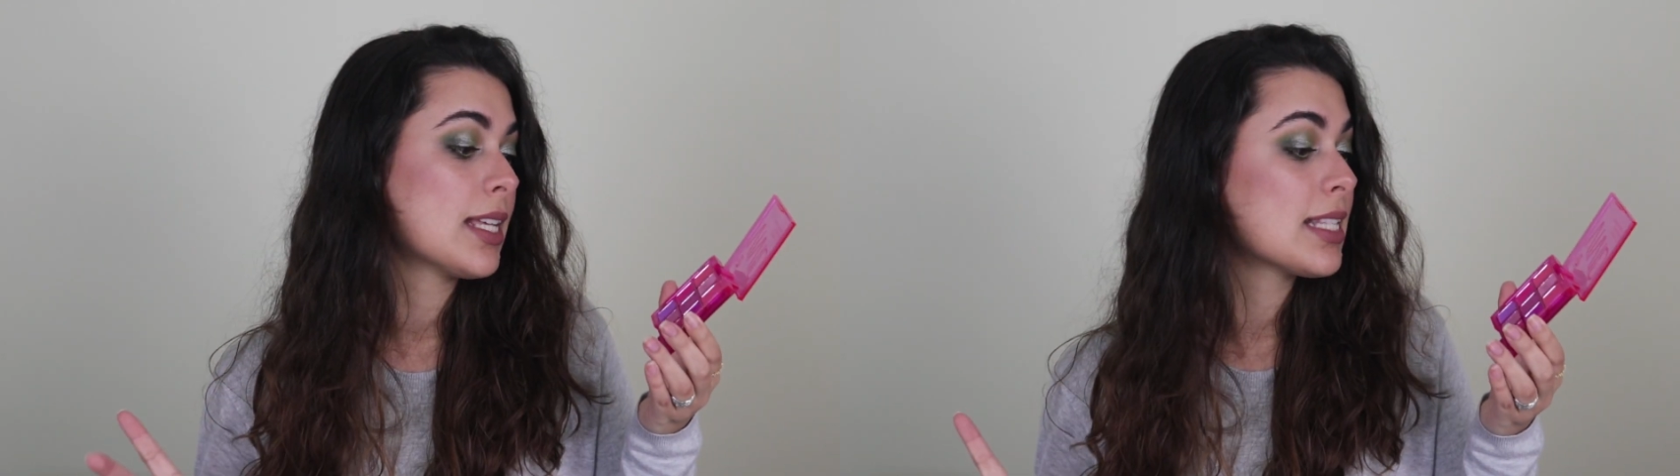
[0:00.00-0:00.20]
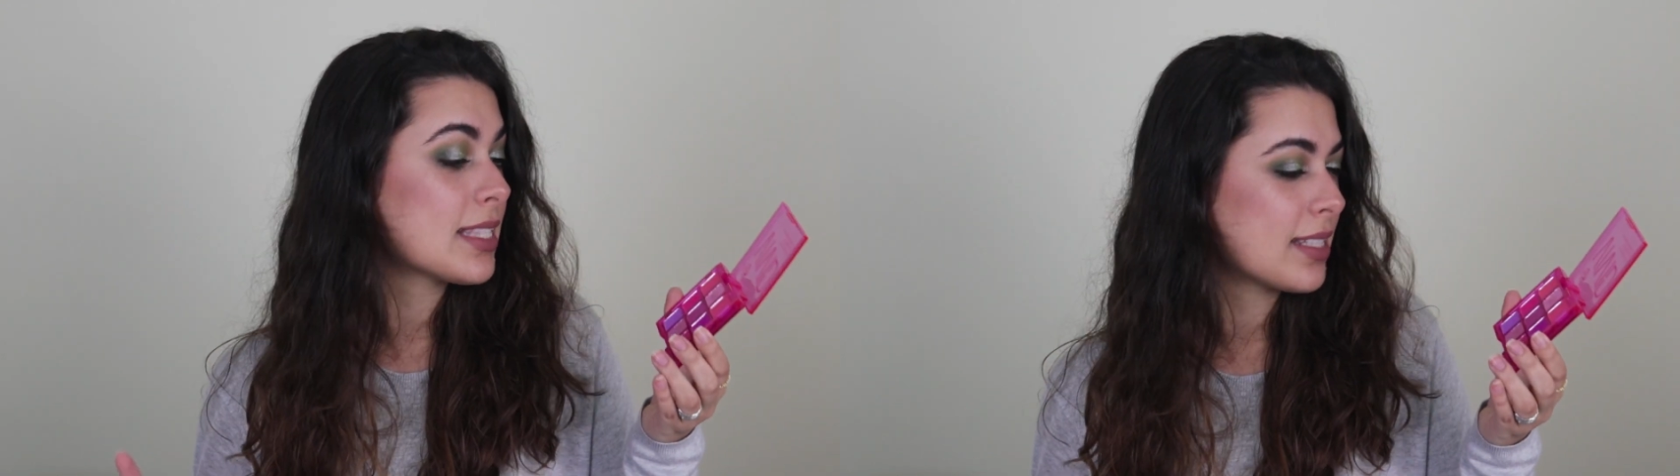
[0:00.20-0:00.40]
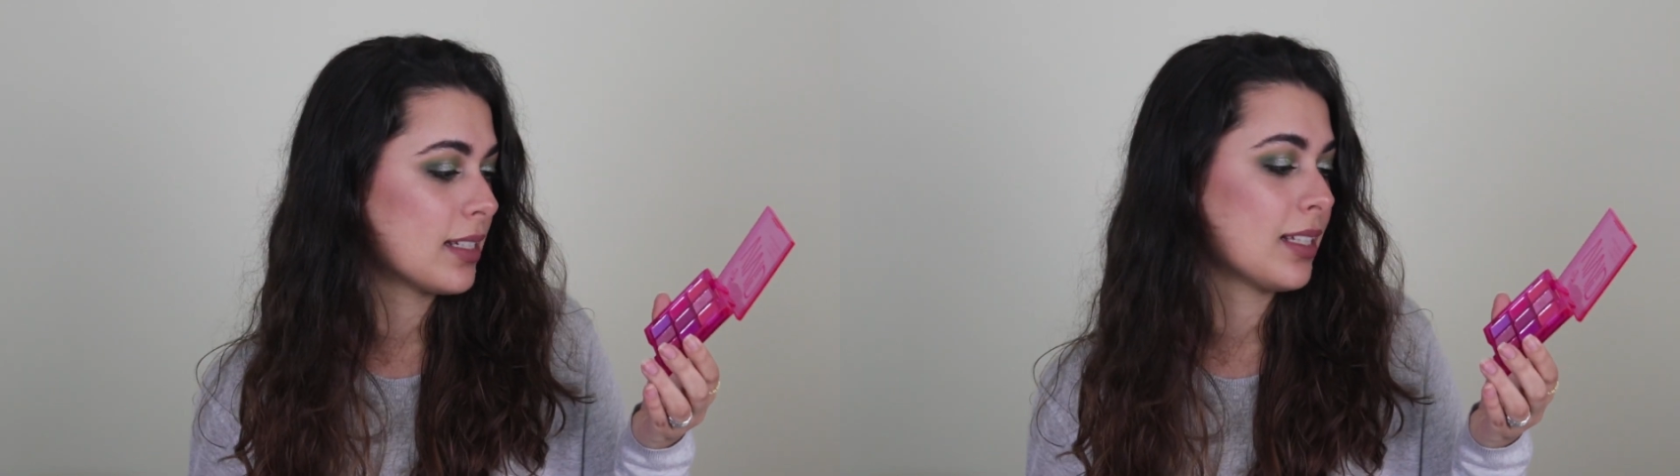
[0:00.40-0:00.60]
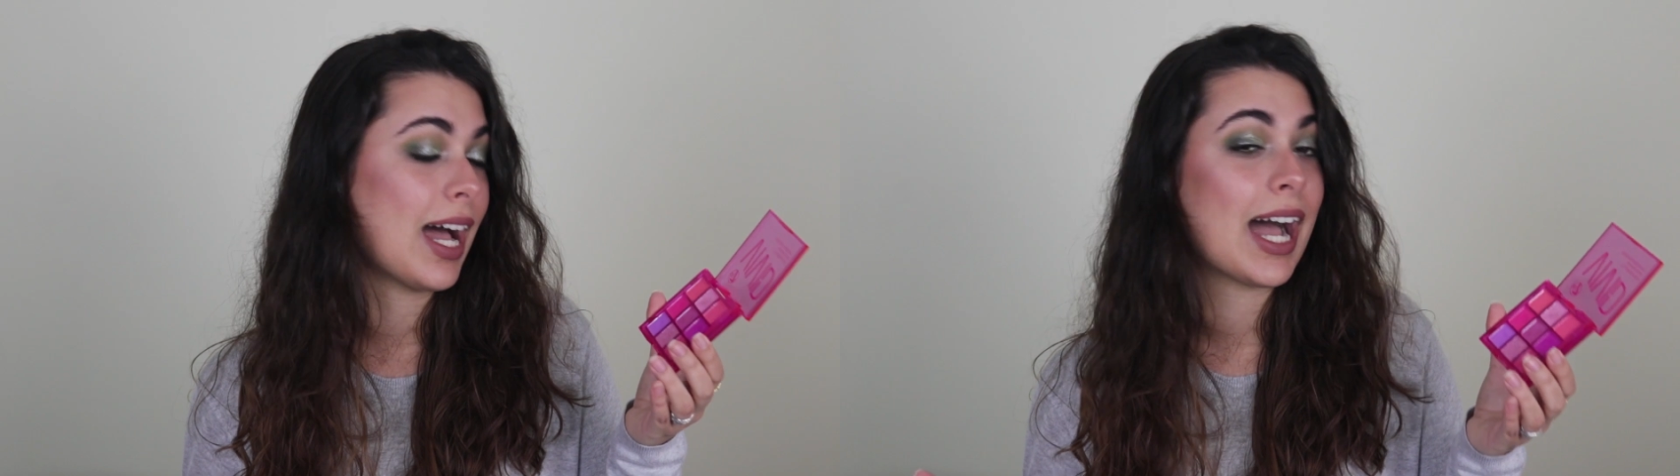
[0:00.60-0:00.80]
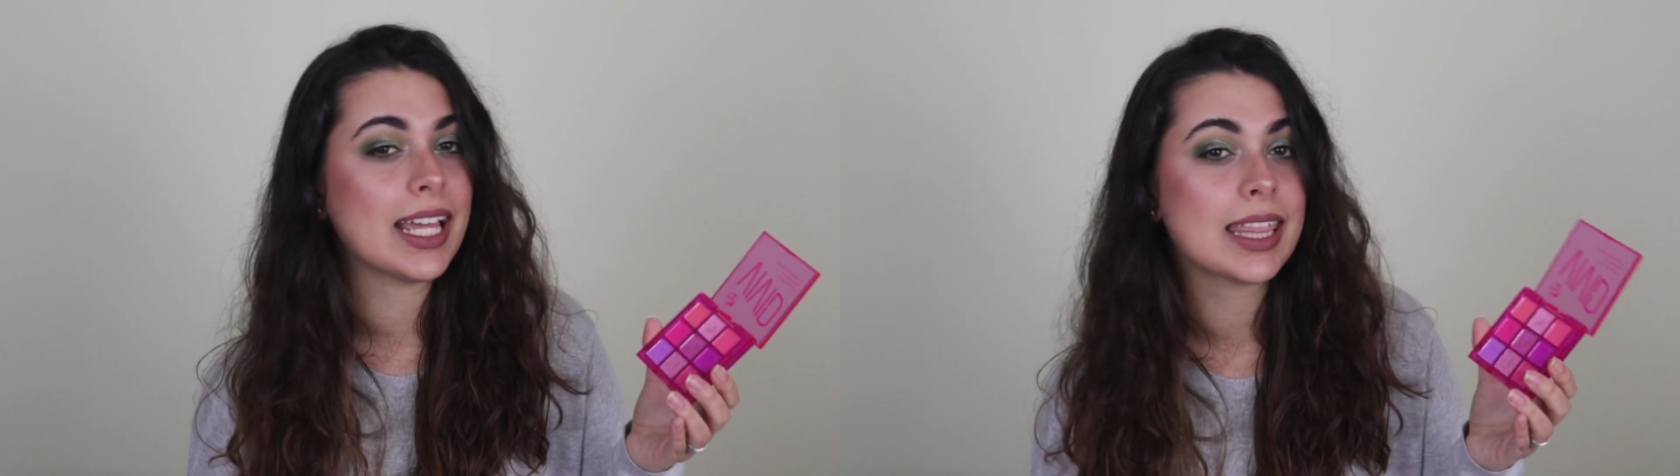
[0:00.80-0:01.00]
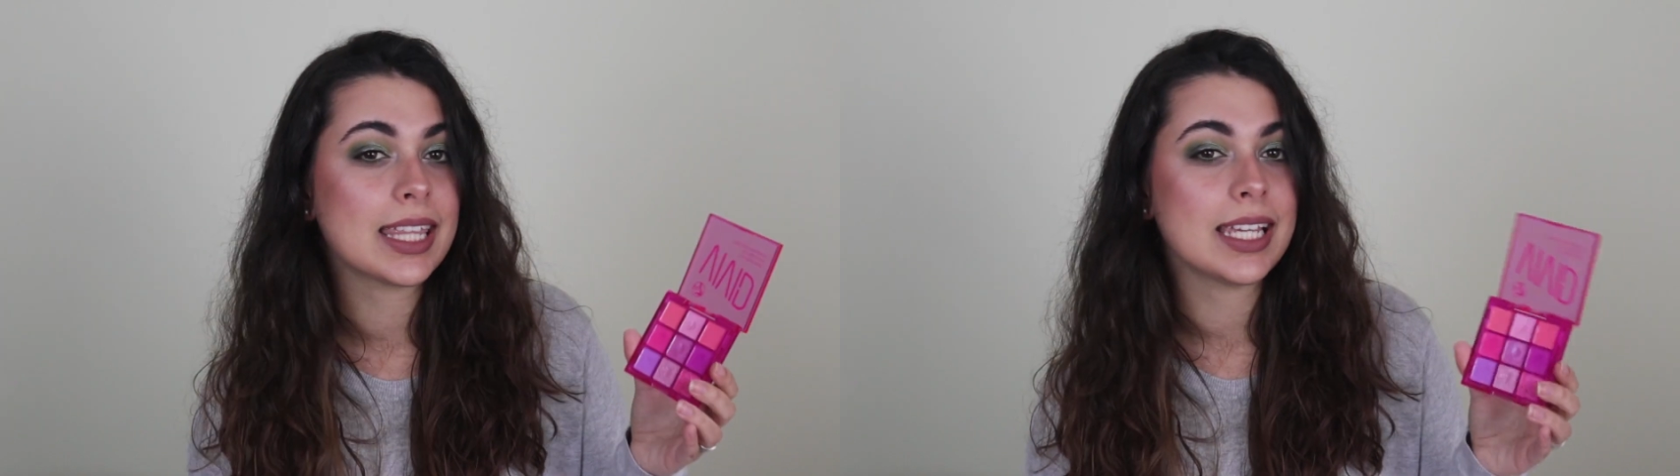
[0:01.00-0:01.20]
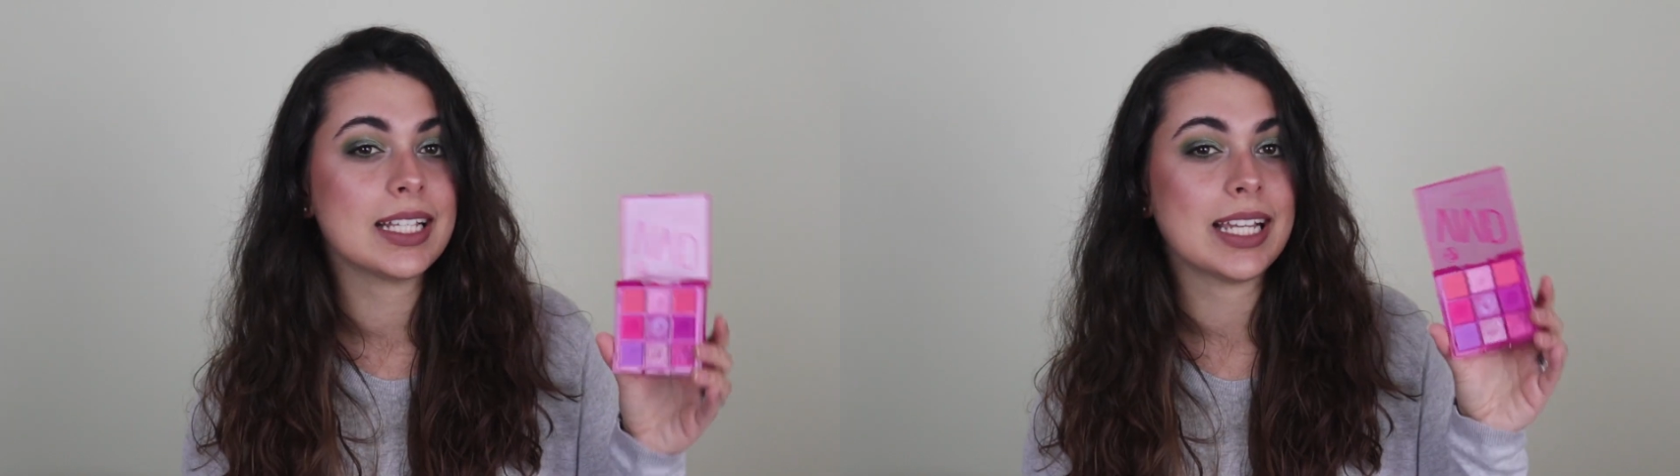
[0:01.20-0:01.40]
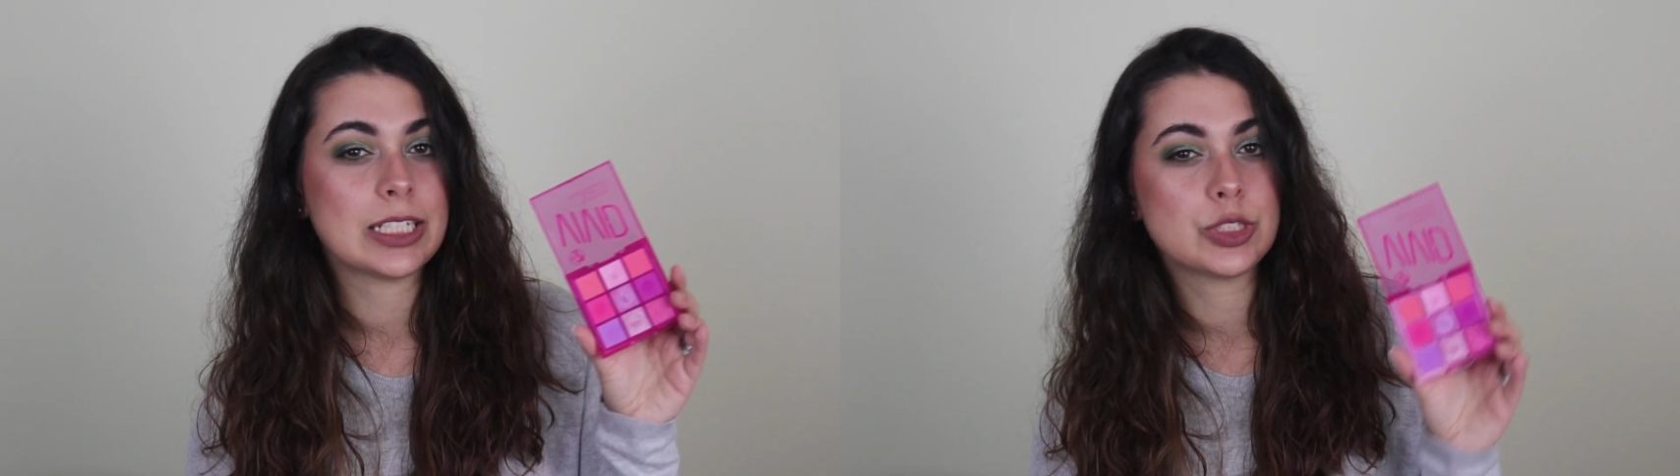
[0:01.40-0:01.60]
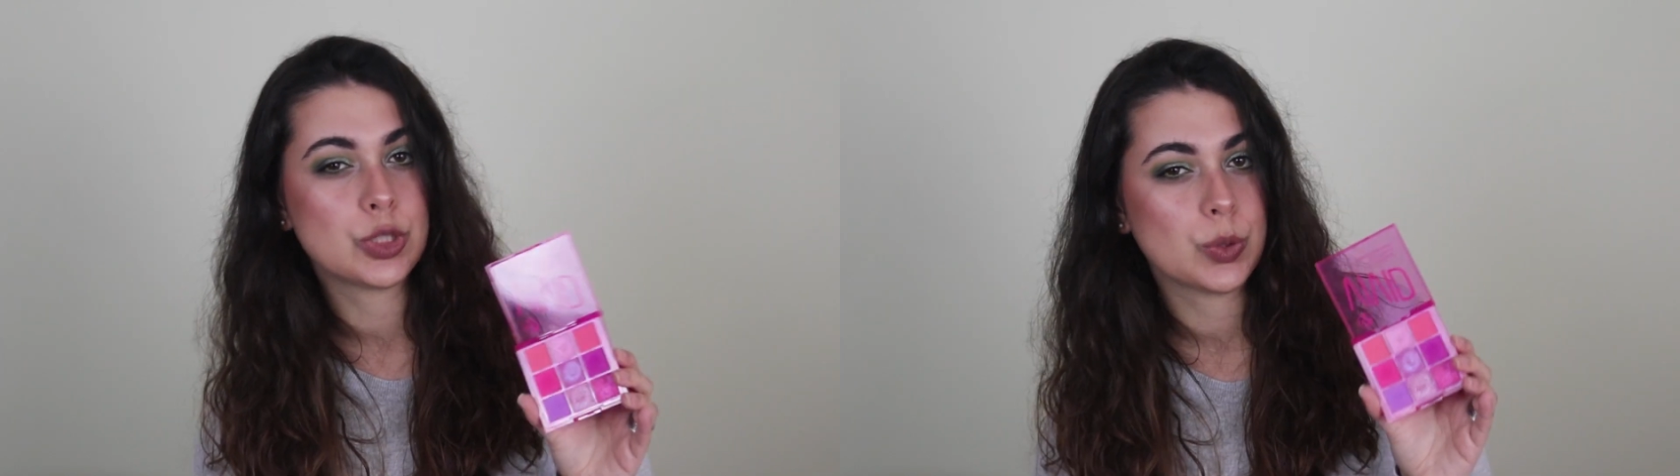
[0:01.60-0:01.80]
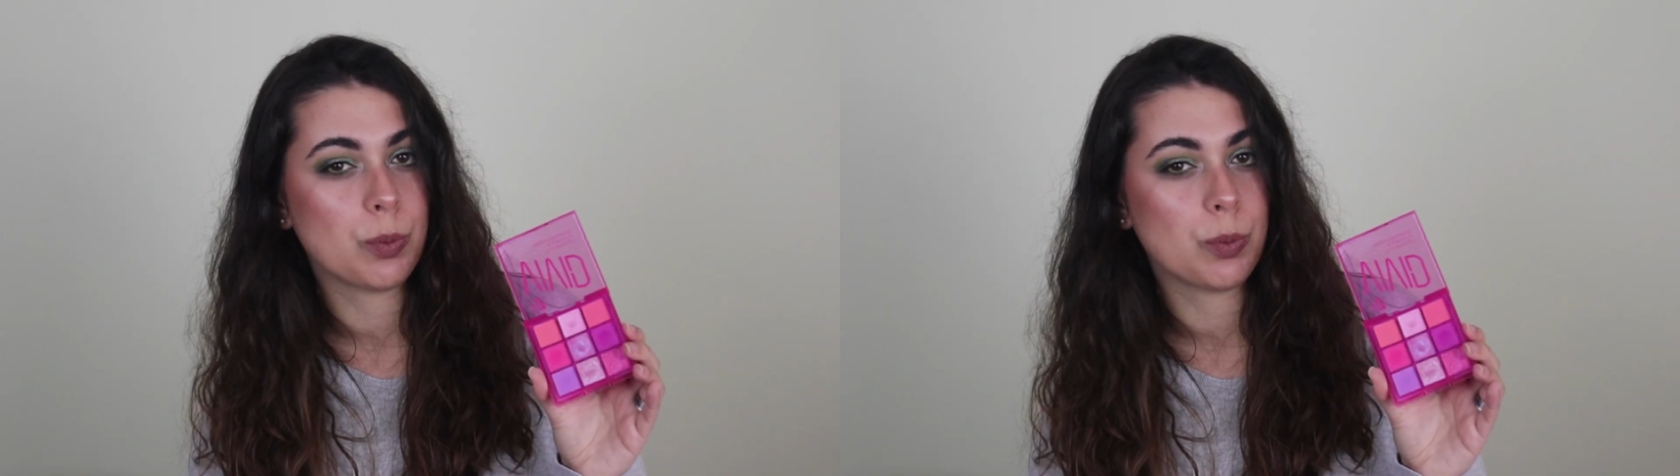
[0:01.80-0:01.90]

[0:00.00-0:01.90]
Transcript: Still, I think in 2